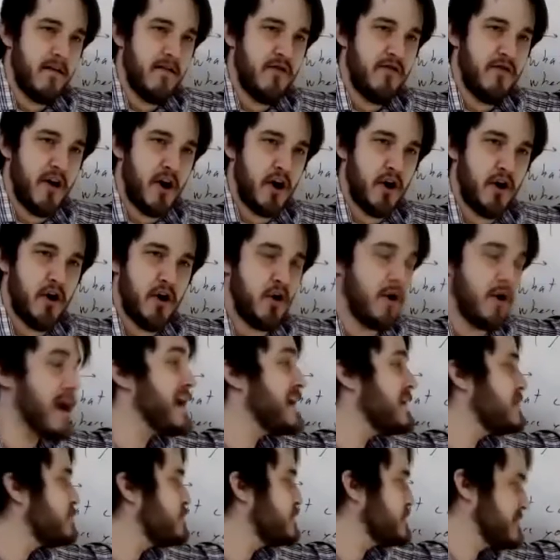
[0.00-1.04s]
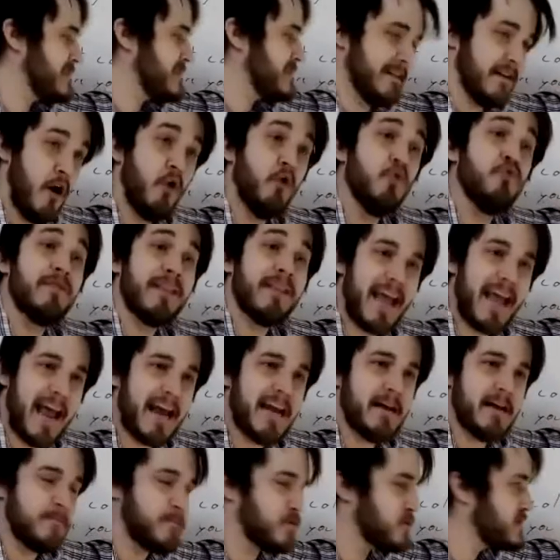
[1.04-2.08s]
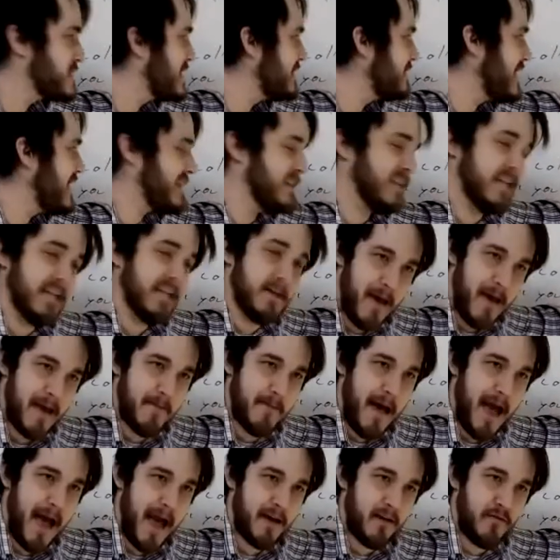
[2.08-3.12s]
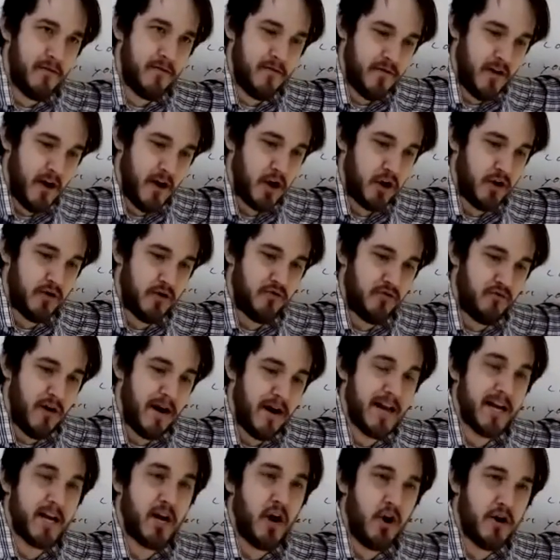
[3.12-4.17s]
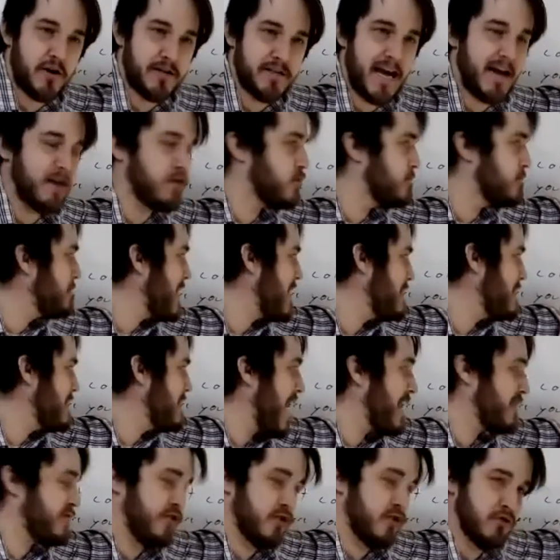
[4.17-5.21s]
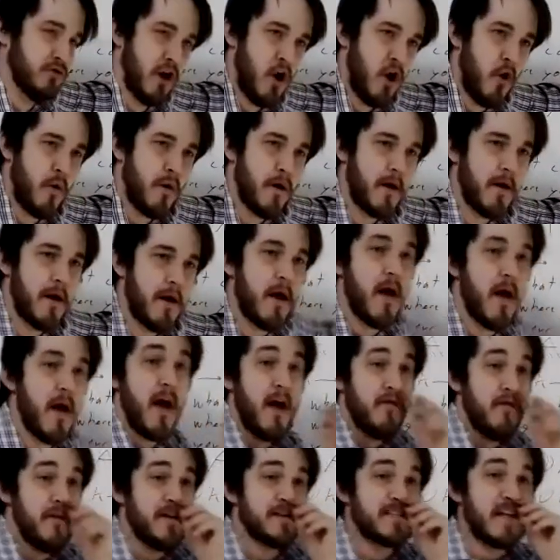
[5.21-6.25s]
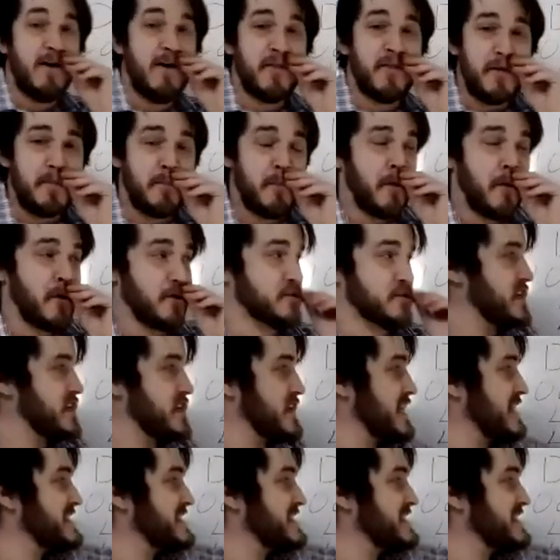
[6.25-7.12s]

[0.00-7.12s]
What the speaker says: their, or 80%, only 80% likely to pay back their credit card debt or pay back their loan. This other person